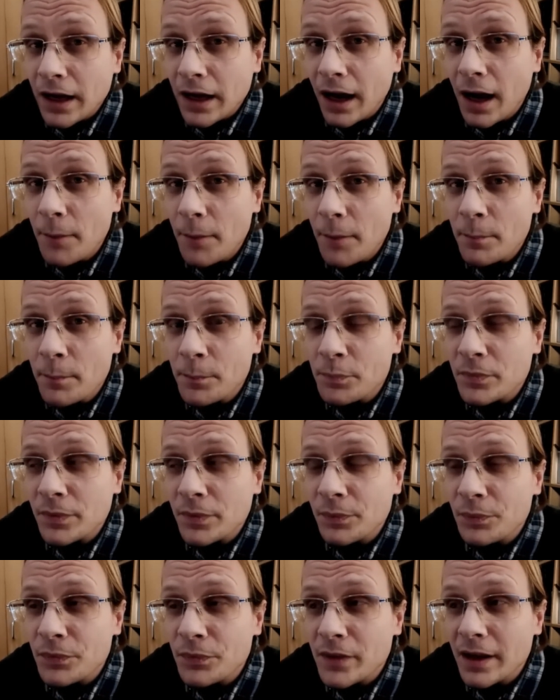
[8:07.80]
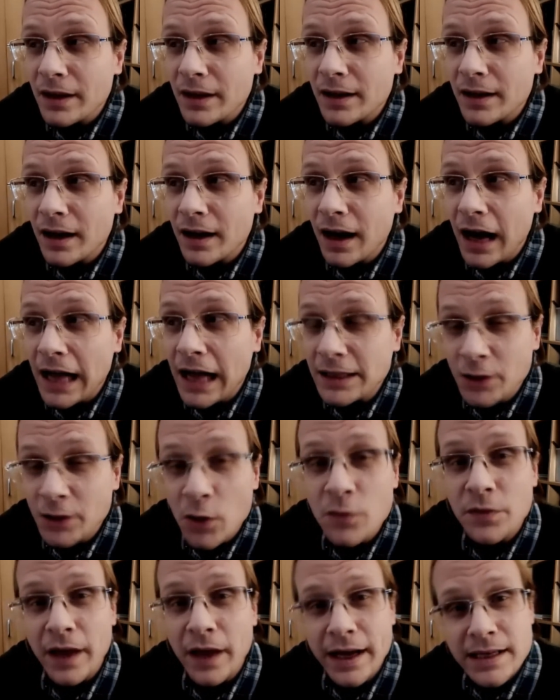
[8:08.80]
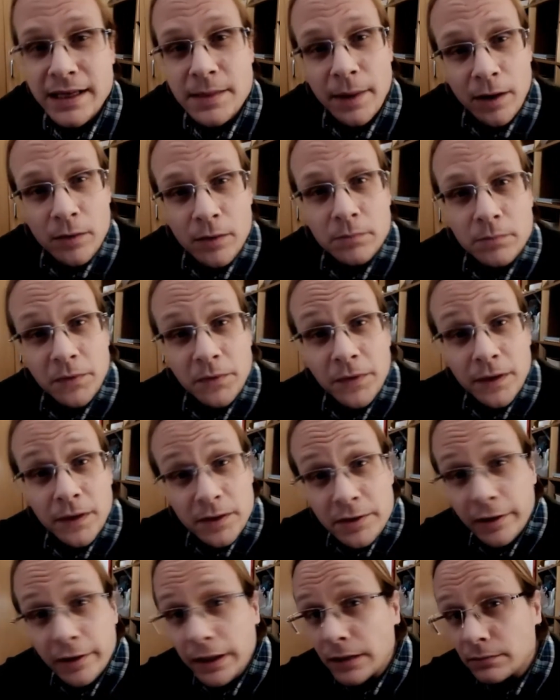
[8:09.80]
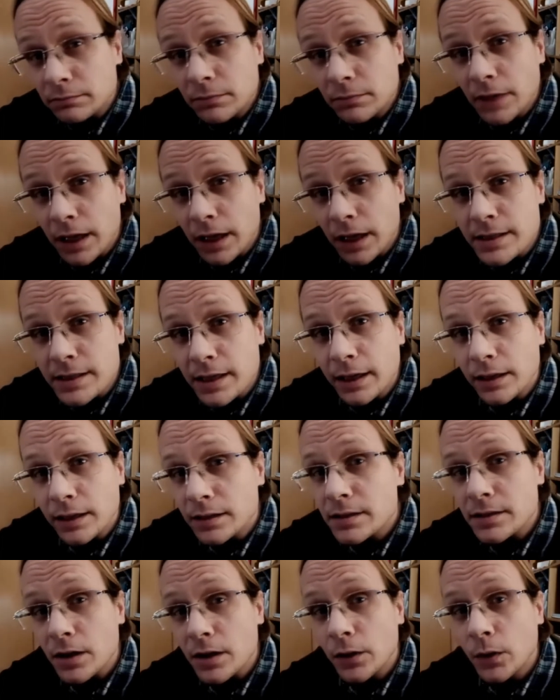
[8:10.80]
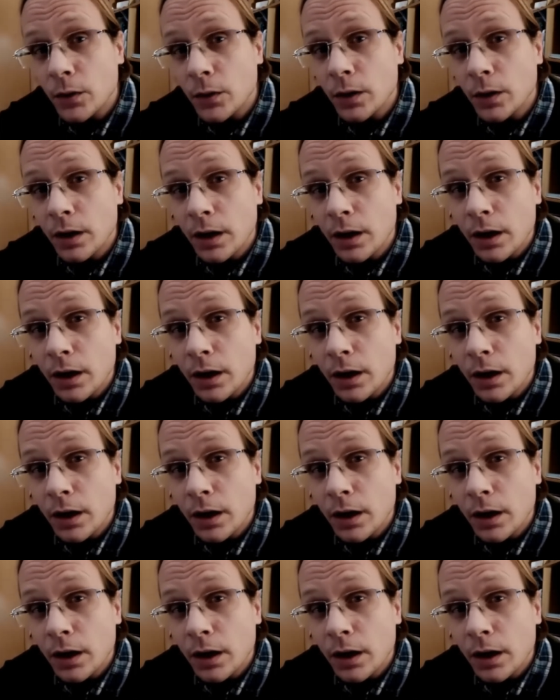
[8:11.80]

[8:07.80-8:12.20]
A lot of that is about filtering, like I said. So